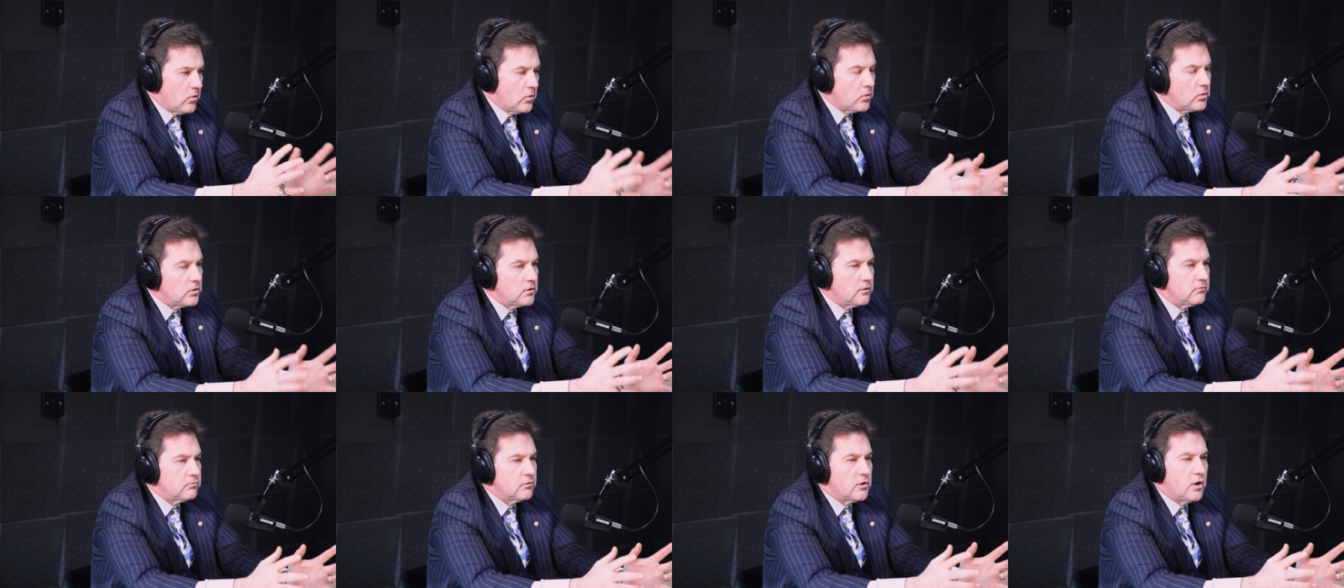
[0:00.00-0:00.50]

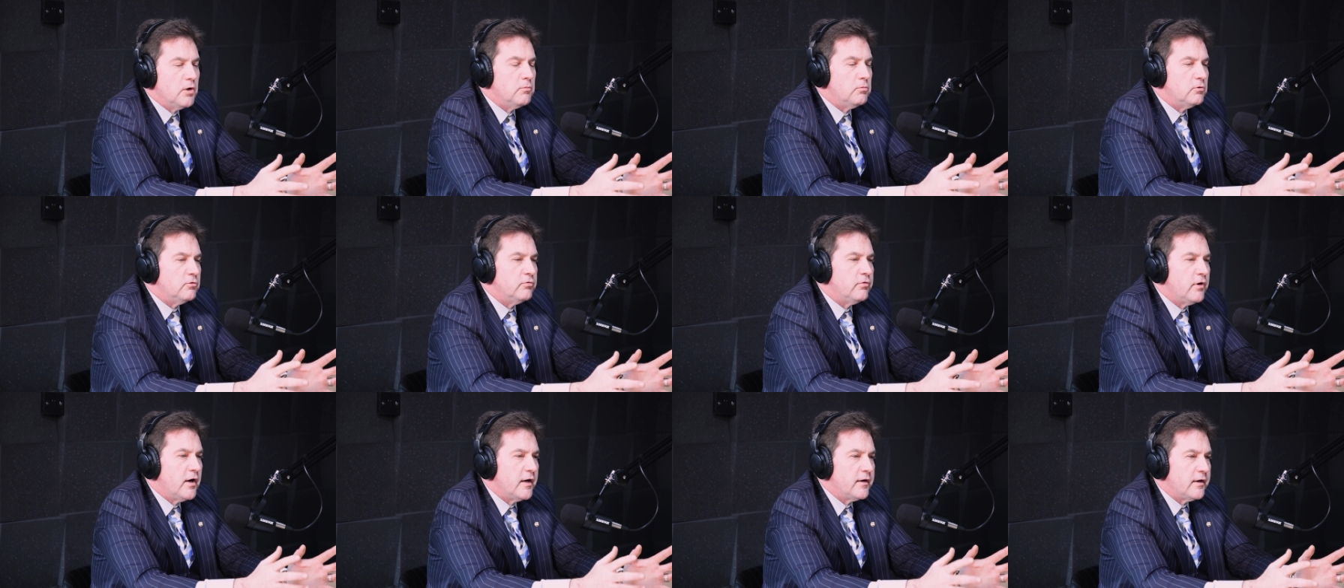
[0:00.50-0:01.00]
all of
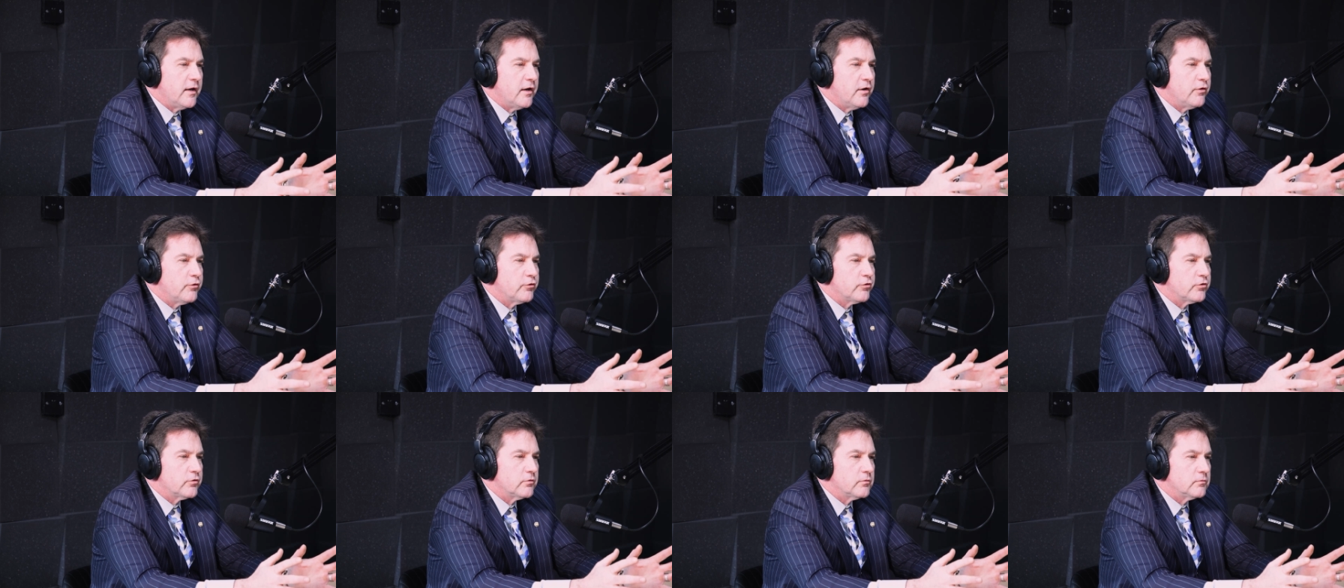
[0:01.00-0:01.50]
global
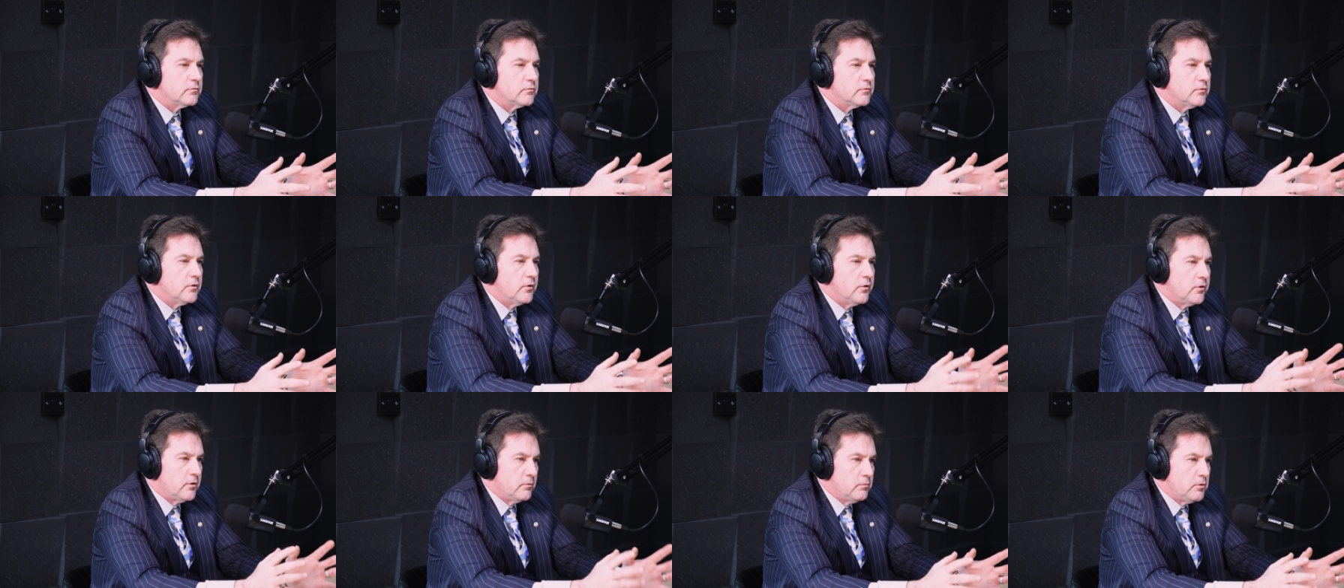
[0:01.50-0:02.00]
finance
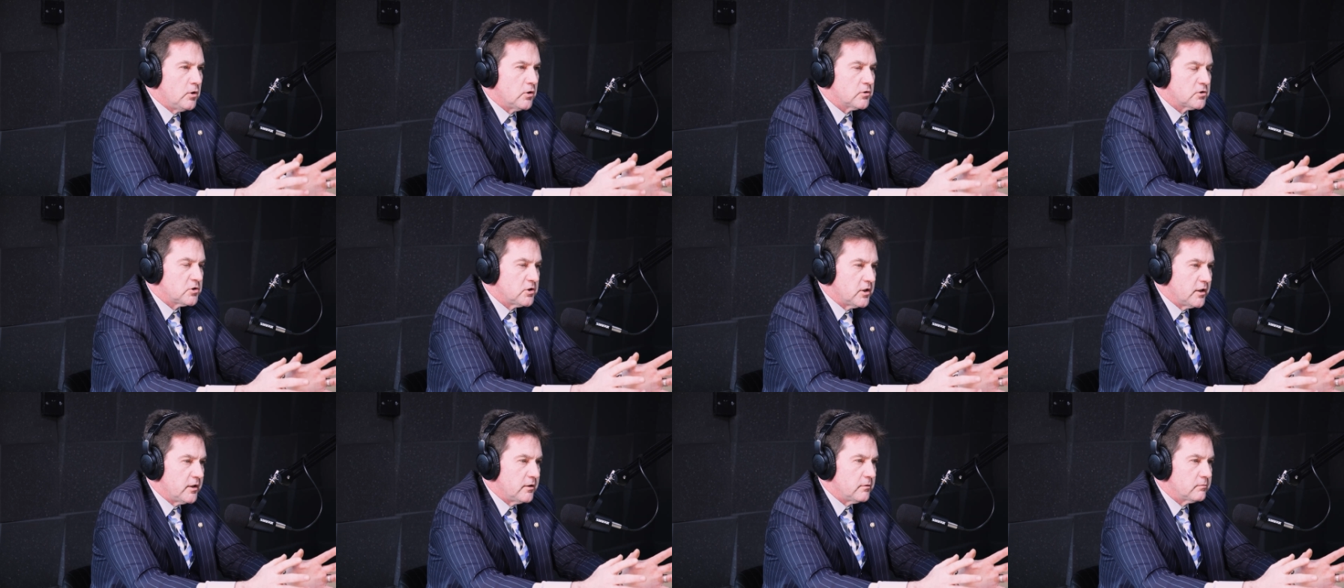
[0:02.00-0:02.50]
on a
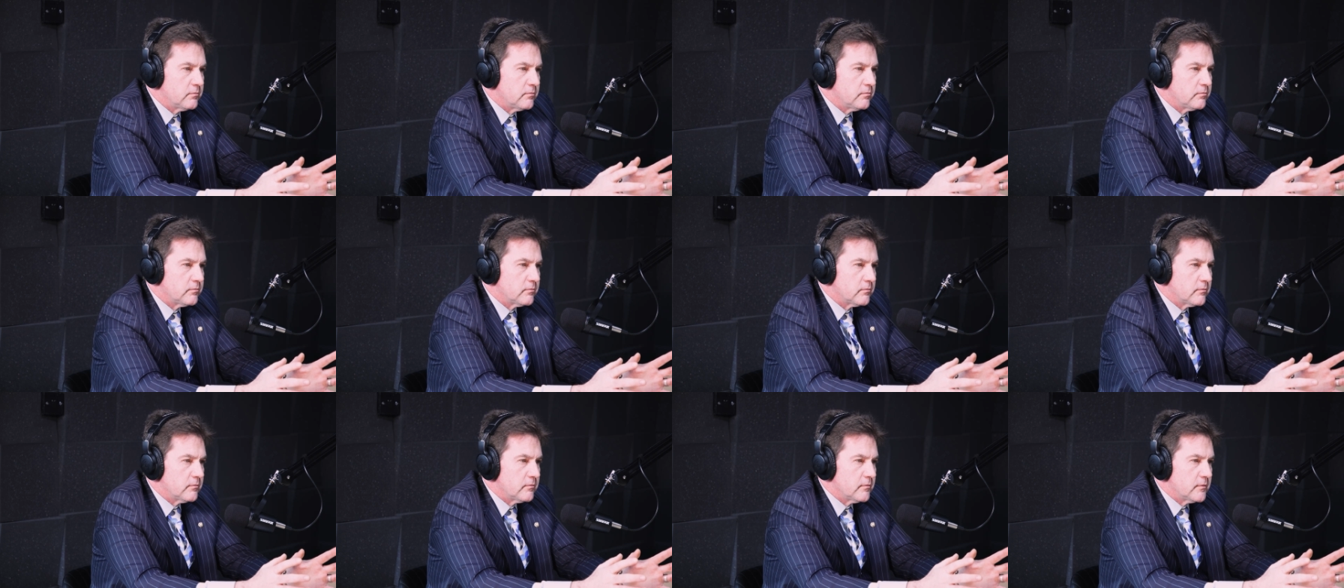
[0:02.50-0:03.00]
blockchain,
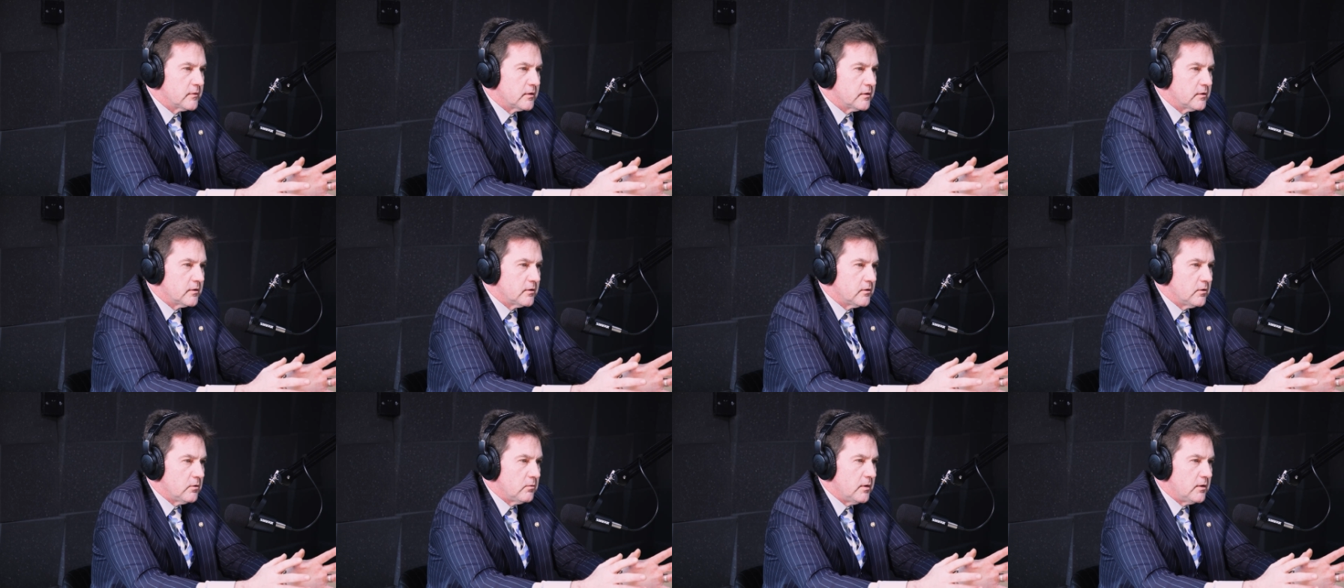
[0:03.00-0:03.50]

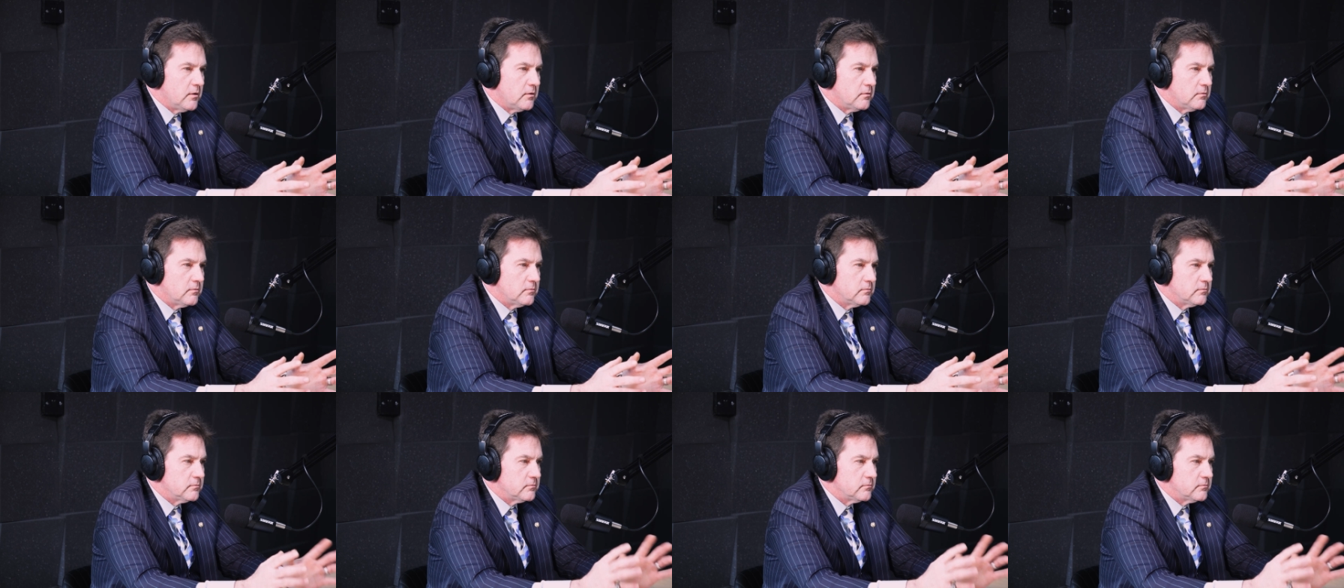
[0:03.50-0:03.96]
well,